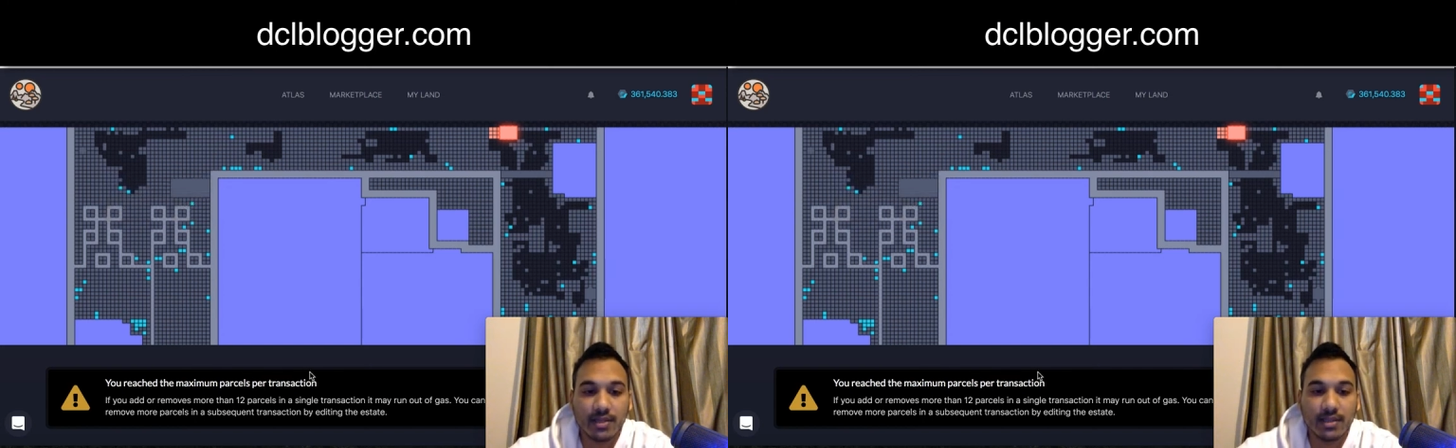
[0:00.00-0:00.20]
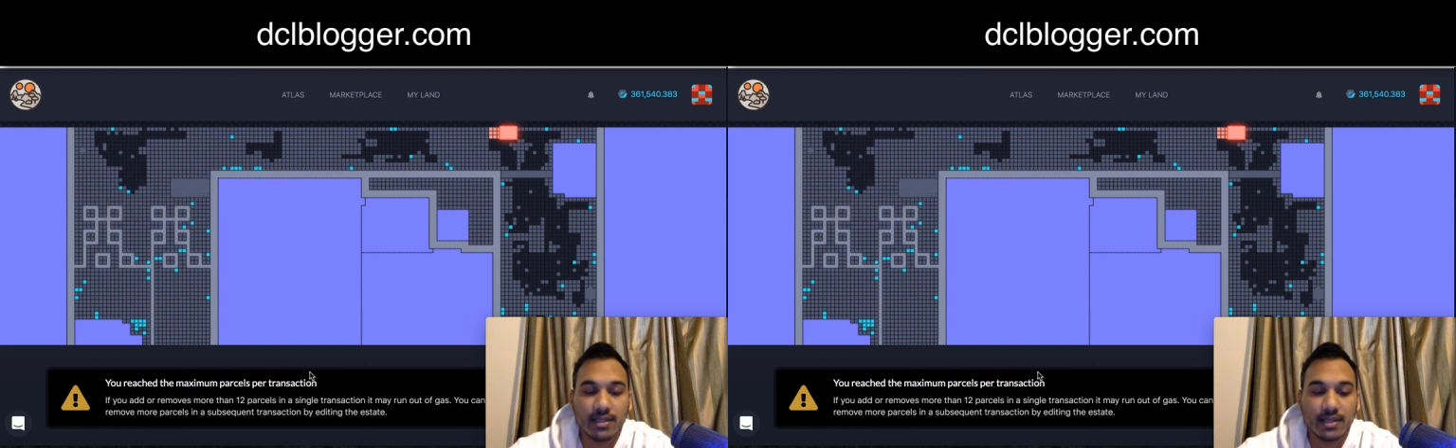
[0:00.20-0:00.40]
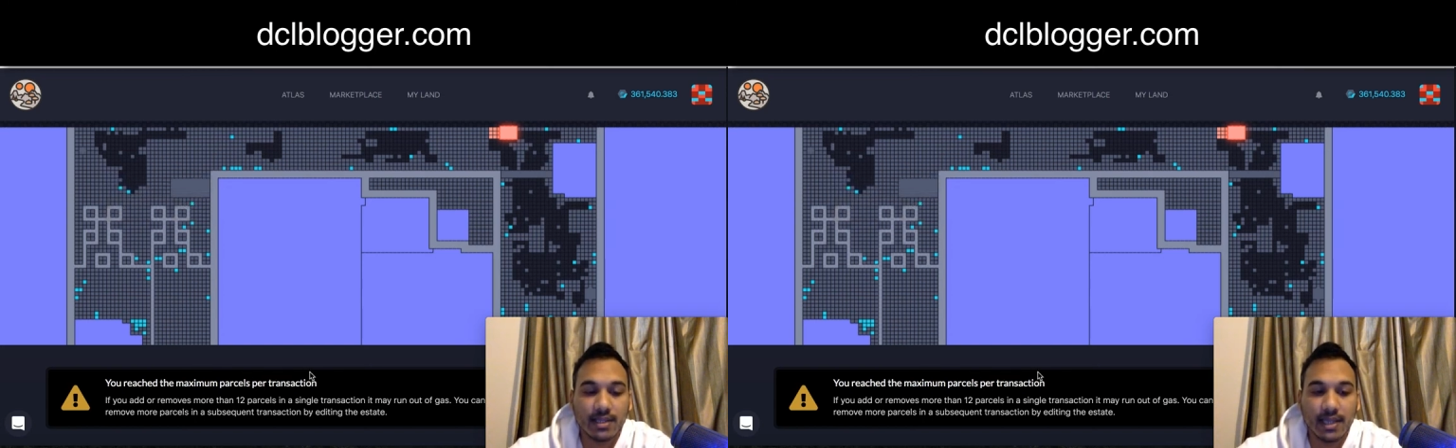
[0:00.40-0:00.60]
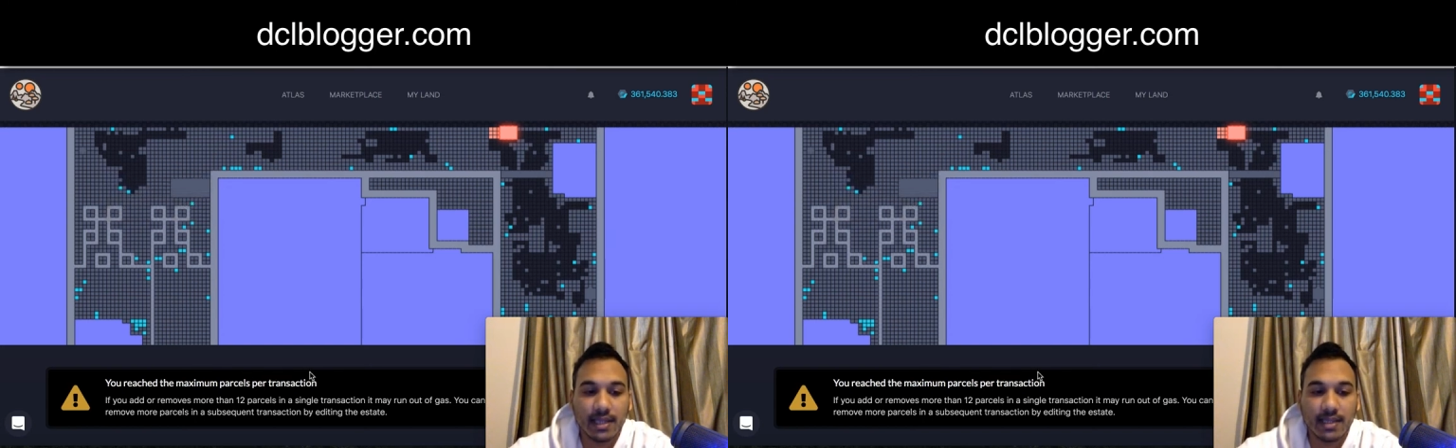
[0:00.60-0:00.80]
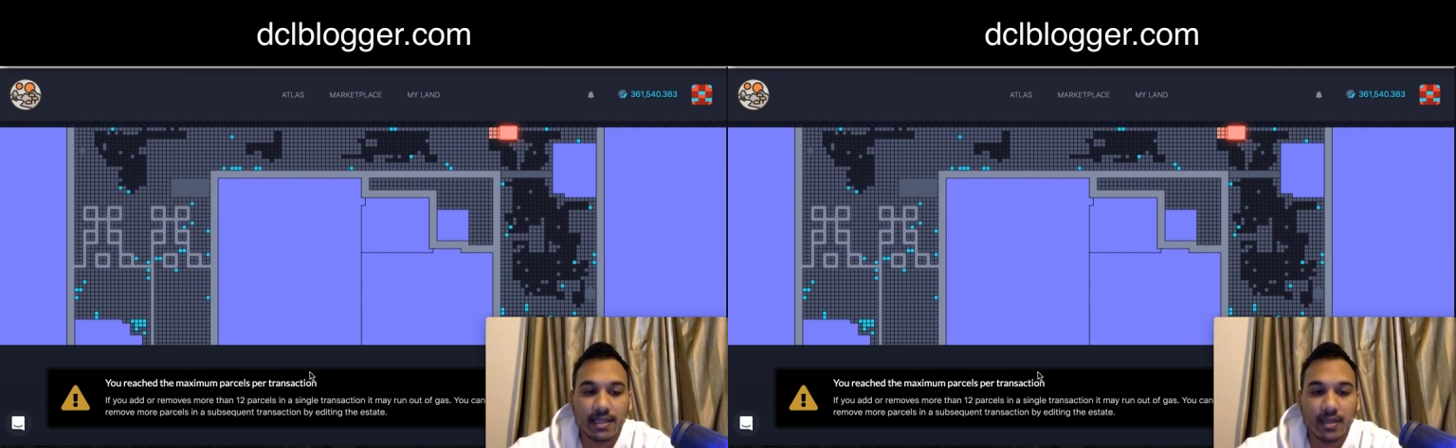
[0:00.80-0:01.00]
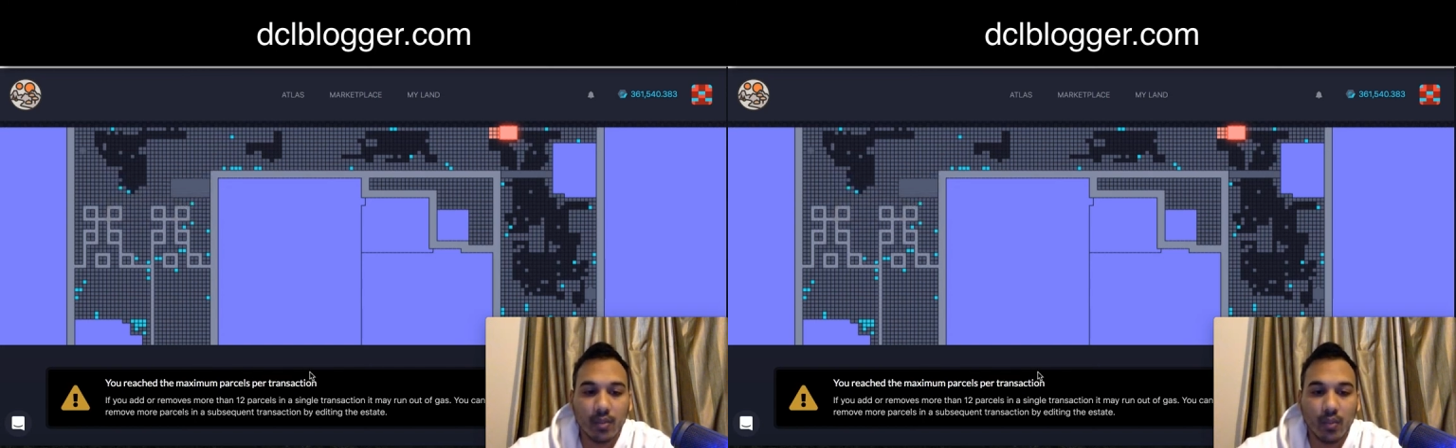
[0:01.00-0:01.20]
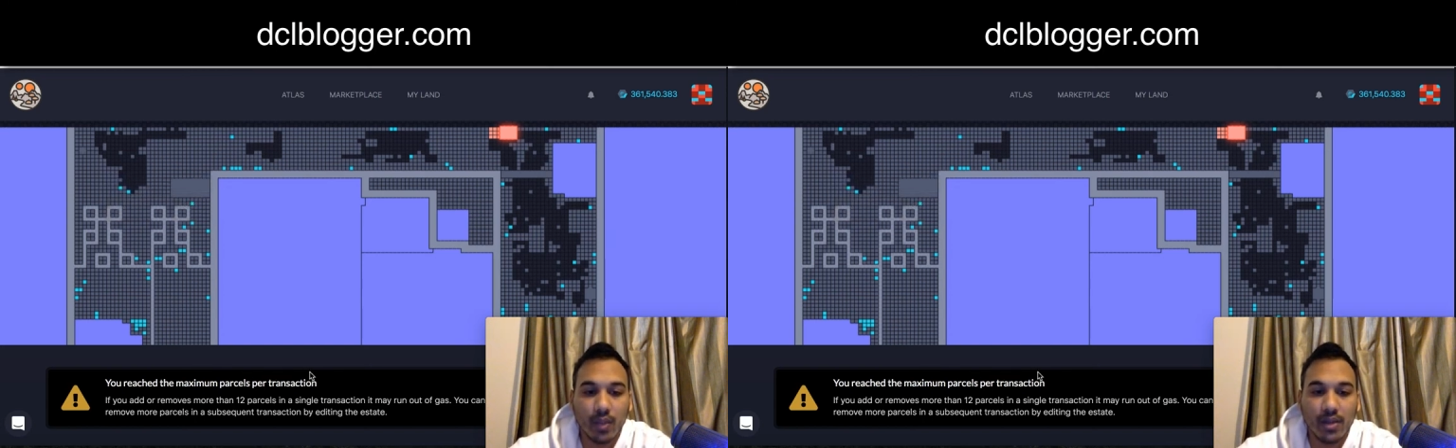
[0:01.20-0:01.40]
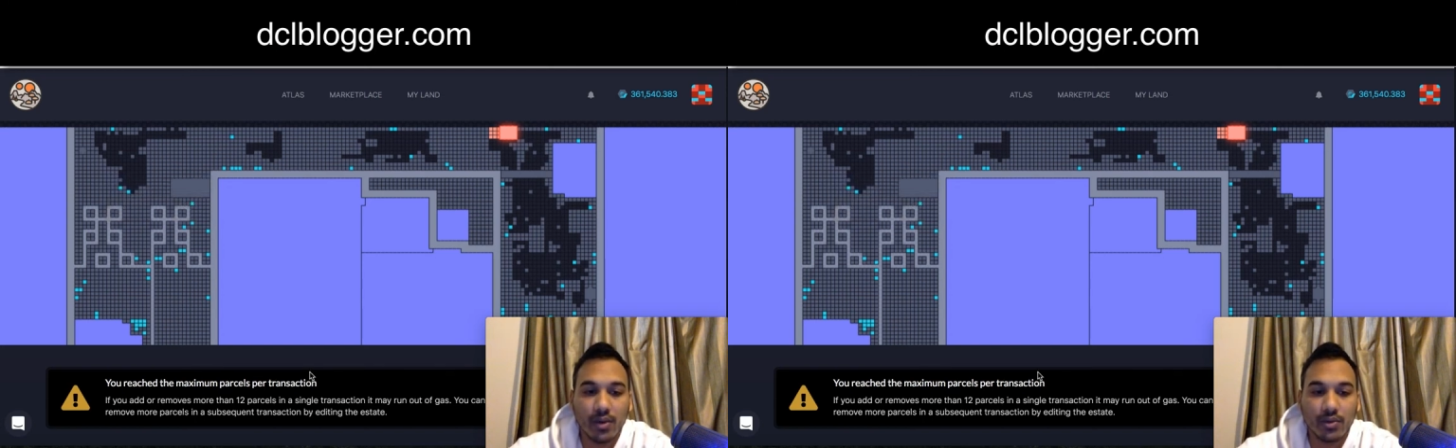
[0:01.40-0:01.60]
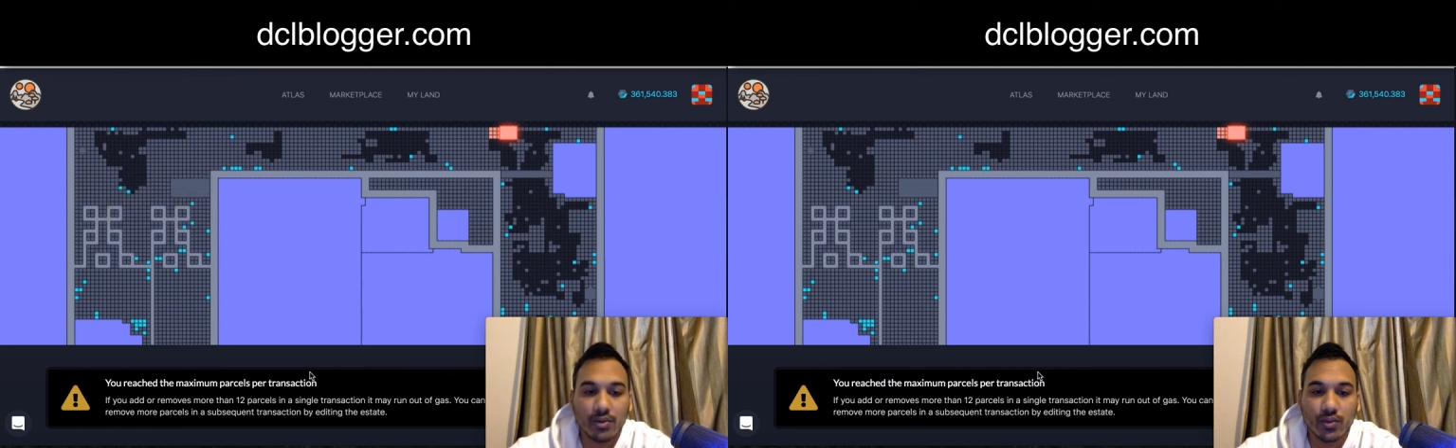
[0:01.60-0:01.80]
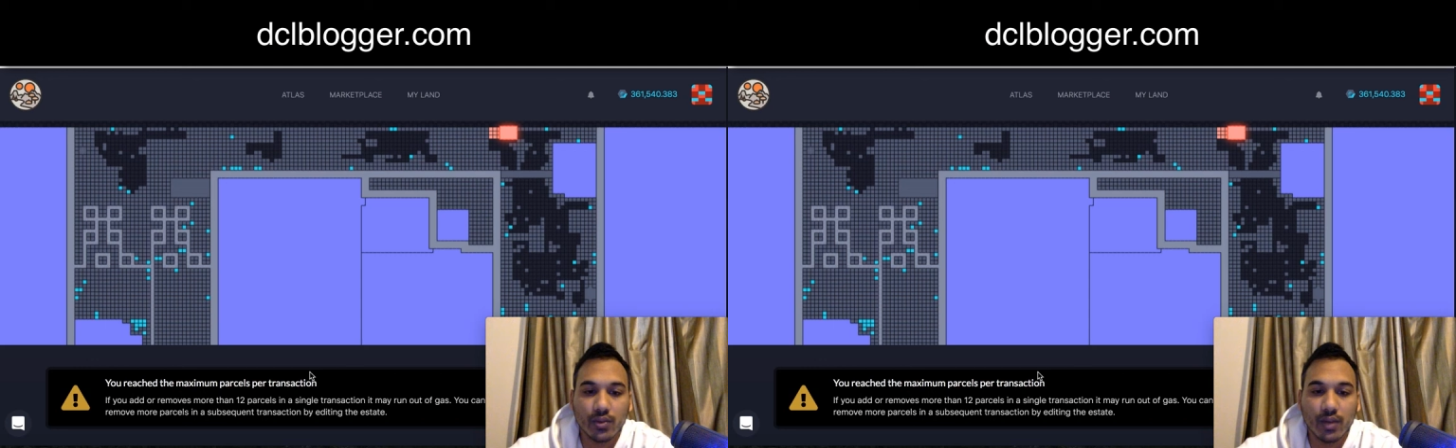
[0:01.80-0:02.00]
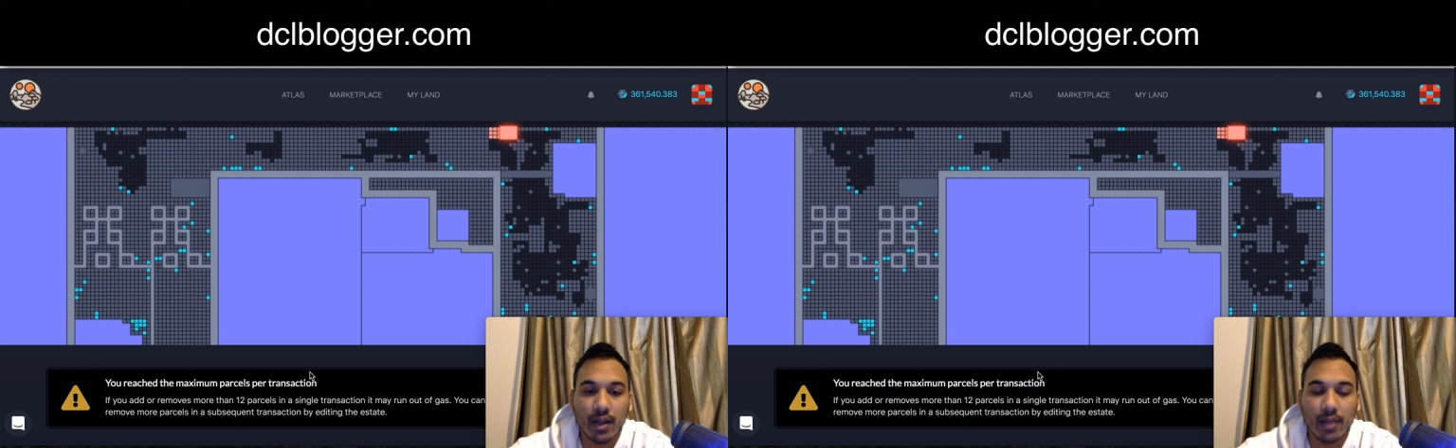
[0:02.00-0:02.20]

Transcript: to see the next week or two.